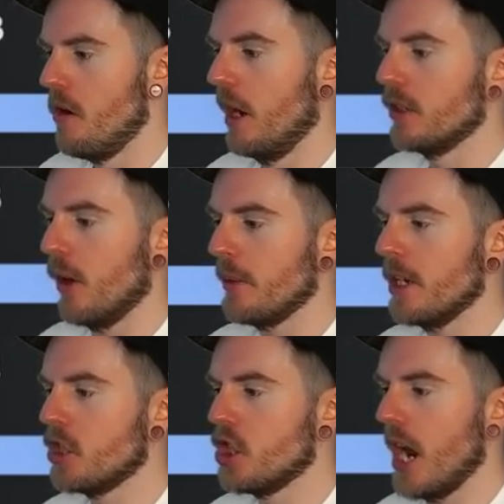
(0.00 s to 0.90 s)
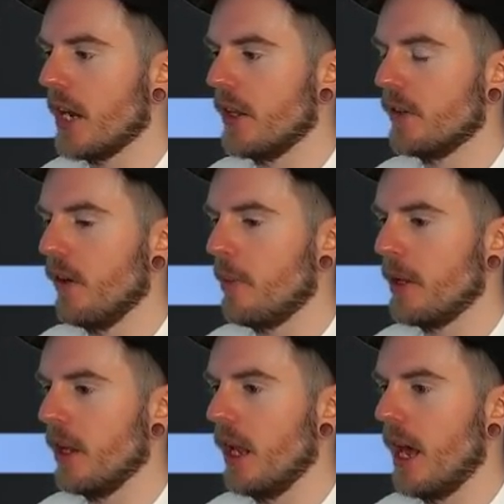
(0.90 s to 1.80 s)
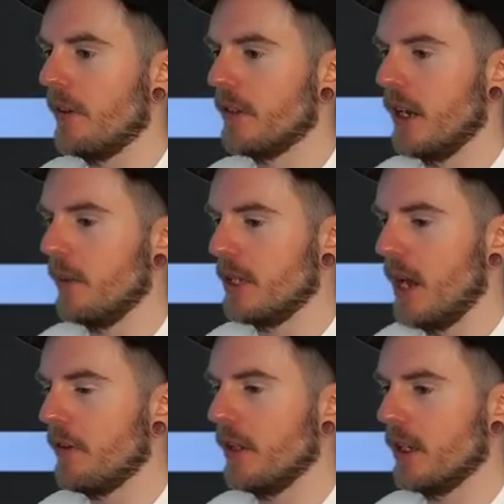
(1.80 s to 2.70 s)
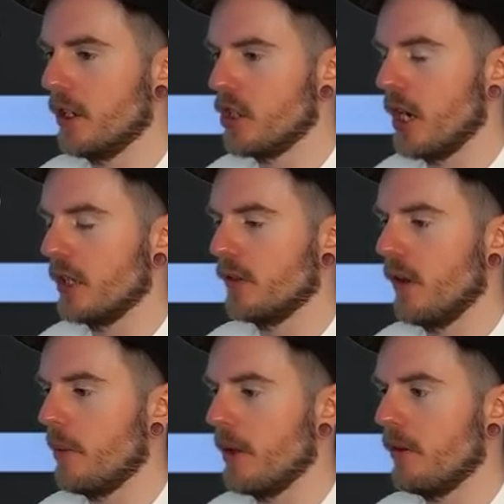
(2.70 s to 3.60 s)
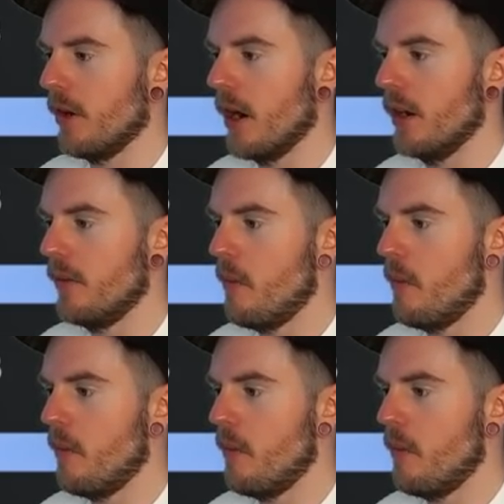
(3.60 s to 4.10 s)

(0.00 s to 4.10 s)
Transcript: So I'm gonna check this flop on the left, and I'm definitely gonna check this flop on the right.